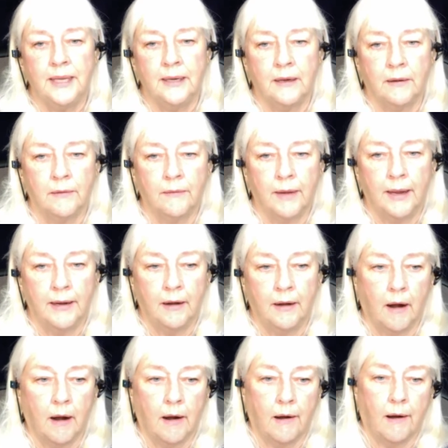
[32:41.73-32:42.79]
You know, and
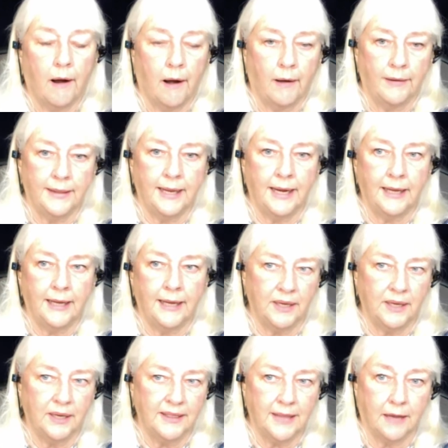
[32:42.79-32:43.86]
are they
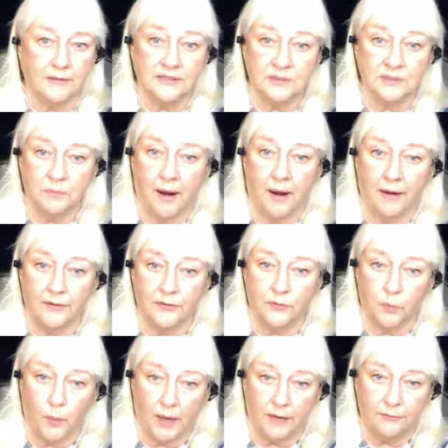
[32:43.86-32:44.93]
3,000 miles
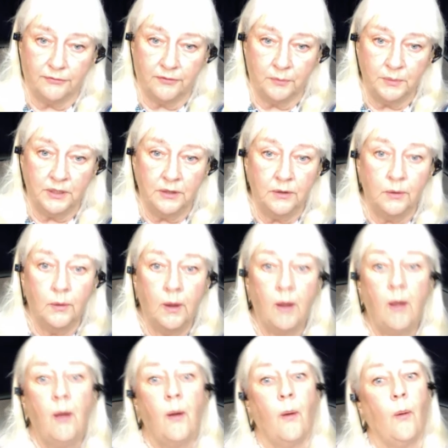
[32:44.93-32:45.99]
away from you,
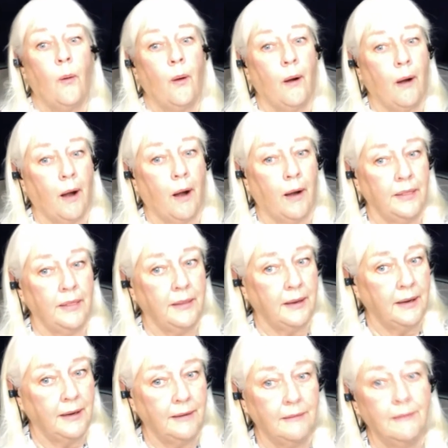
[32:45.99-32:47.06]
or are
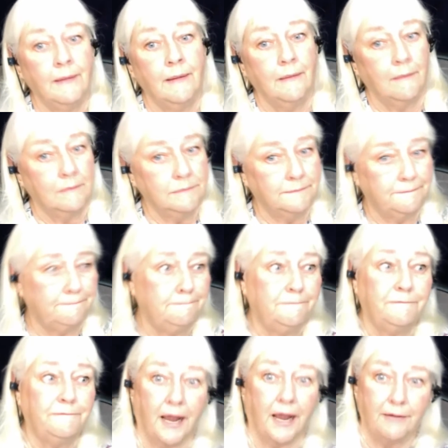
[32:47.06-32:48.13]
they, you know,
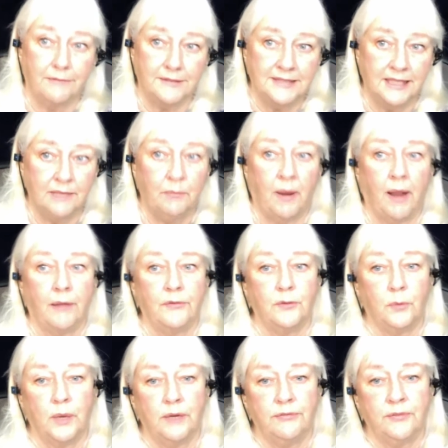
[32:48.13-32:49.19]
5 or 10 miles
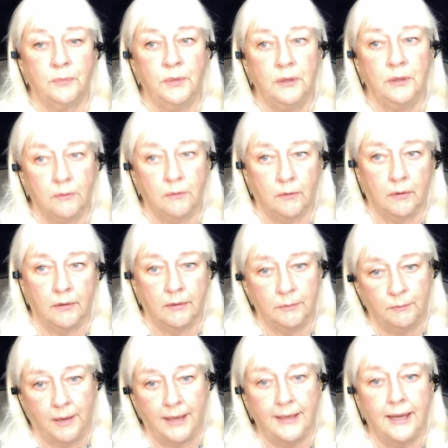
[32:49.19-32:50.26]
away from you, or
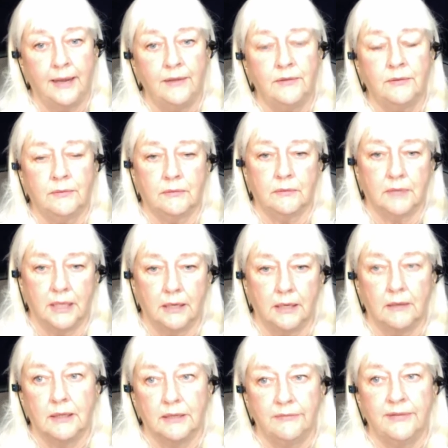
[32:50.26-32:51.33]
in my case,
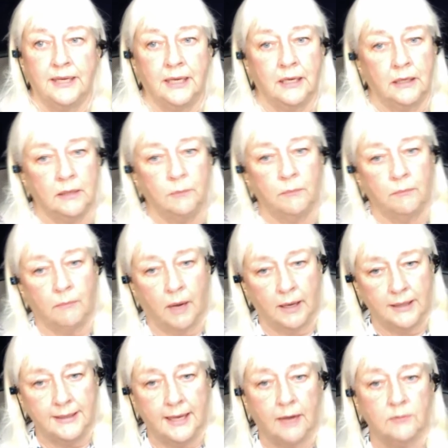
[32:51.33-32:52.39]
they're living in
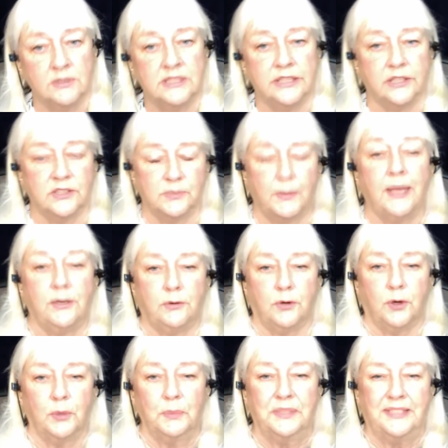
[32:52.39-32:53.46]
my downstairs
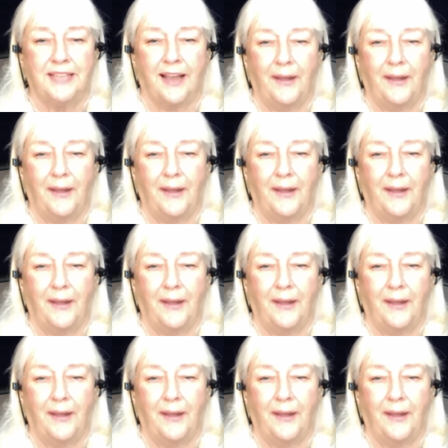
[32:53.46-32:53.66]
bedroom.